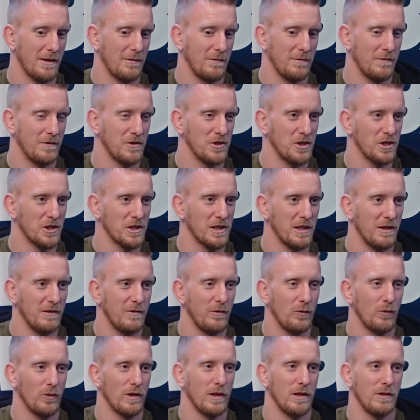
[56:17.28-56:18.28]
Adam Waszynski
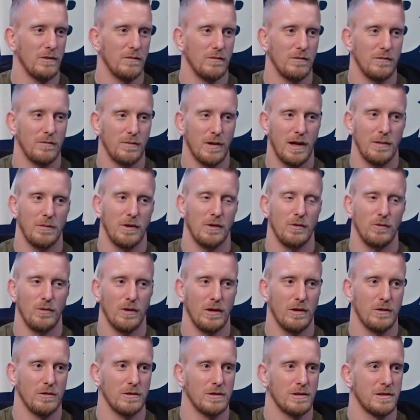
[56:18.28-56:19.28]
for winning Black Belt
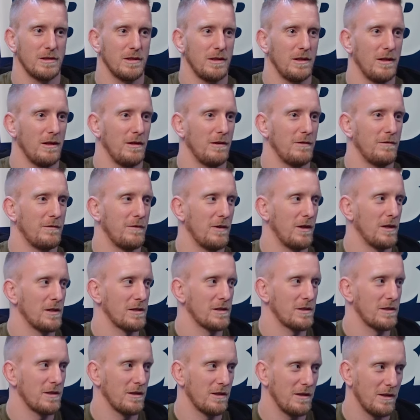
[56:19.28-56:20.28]
Worlds,
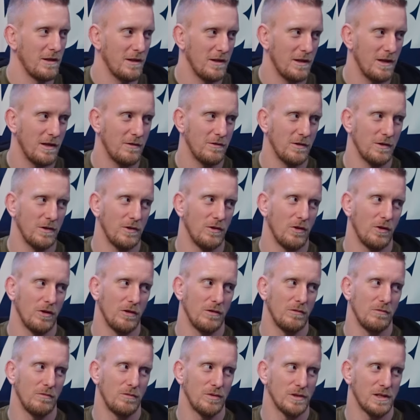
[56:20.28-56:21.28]
first ever
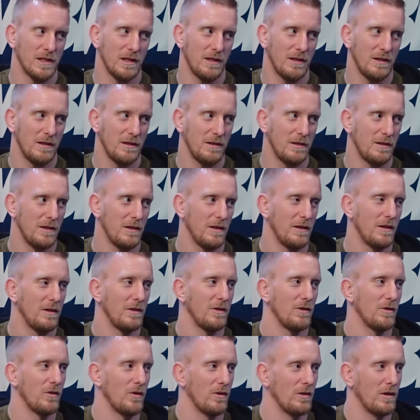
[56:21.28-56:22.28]
non-Brazilian,
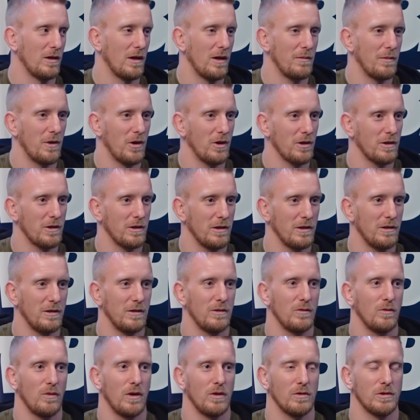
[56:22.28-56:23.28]

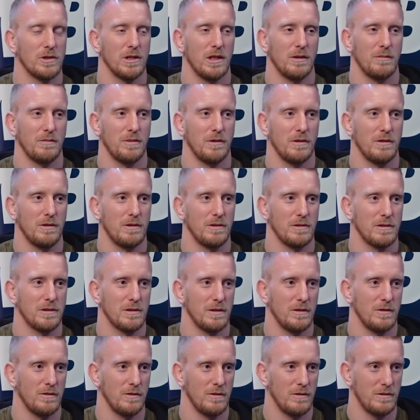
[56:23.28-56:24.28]
non-American world champion.
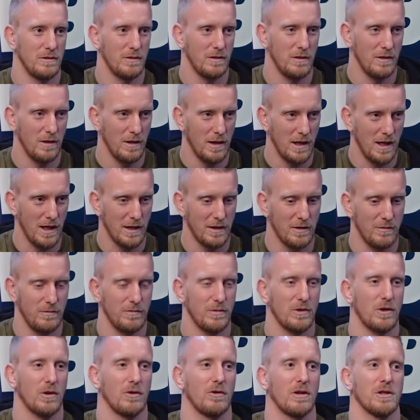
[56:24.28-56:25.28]
So. Mate, I, I seen that.